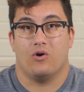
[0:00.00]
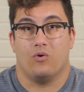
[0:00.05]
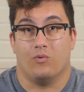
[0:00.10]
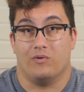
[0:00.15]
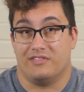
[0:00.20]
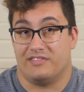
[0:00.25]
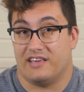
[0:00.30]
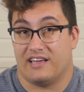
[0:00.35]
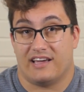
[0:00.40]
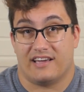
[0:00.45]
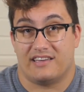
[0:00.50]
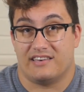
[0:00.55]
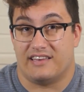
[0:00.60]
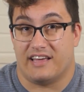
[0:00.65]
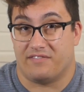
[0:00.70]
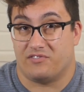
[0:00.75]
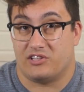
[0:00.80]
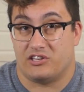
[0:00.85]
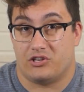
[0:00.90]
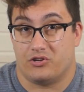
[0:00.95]
One thing I can
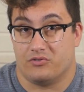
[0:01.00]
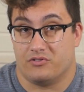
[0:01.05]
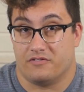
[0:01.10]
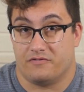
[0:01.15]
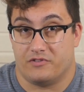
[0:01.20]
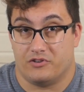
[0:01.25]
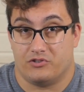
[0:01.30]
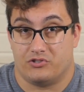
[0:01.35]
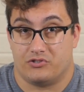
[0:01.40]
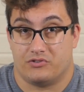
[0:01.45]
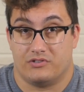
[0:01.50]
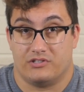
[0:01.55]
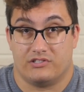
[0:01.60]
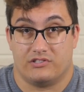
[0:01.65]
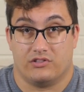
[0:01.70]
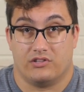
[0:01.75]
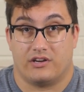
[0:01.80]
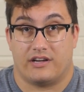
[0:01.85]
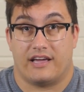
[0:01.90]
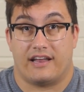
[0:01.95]
definitely do in the future is
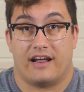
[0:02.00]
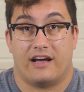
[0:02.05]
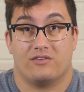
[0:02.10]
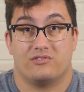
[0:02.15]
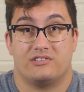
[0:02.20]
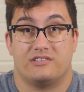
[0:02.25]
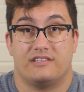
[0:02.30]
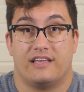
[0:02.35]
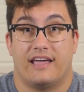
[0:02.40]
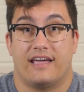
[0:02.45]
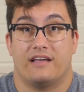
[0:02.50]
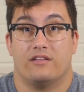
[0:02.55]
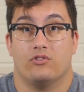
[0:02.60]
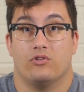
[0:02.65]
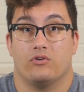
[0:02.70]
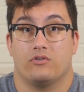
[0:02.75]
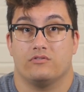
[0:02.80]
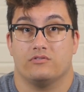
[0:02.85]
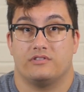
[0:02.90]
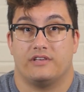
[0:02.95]
look at how state and
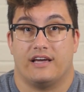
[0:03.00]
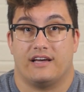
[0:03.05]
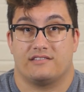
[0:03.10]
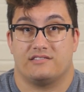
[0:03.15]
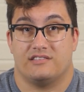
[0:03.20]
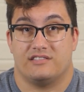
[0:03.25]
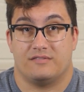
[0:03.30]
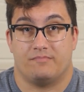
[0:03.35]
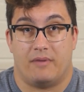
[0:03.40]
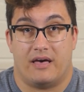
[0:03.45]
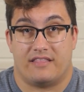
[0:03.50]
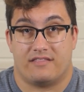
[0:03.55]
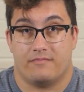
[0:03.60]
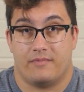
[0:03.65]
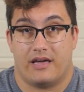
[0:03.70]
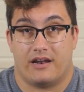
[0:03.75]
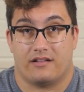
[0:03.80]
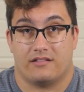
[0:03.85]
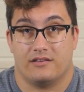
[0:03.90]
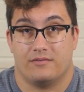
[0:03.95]
local taxes
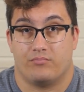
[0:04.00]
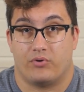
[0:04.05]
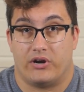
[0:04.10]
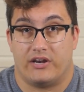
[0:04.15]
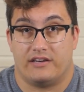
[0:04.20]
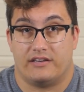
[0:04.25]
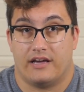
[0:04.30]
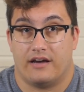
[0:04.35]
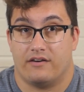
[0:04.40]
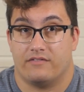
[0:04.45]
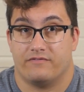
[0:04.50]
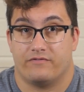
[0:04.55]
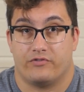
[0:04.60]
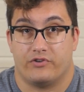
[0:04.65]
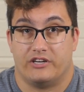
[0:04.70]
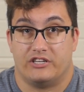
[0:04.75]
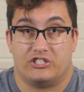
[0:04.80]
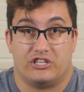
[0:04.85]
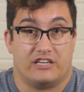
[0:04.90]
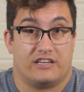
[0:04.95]
mathematically break down for
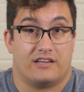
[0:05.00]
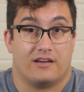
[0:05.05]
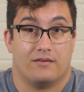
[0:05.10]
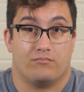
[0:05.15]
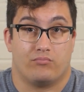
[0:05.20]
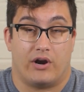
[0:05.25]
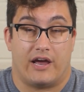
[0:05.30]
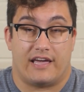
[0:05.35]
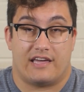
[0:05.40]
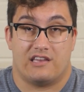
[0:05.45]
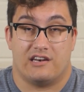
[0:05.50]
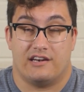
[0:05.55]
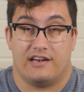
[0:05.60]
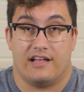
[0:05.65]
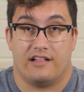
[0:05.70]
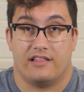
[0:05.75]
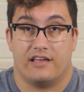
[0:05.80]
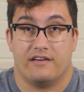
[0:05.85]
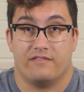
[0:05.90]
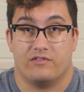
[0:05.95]
each income bracket in
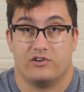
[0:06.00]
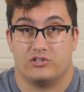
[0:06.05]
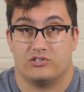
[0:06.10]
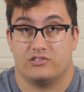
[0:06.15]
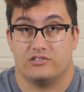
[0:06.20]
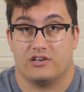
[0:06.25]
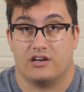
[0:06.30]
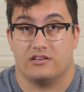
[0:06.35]
LA versus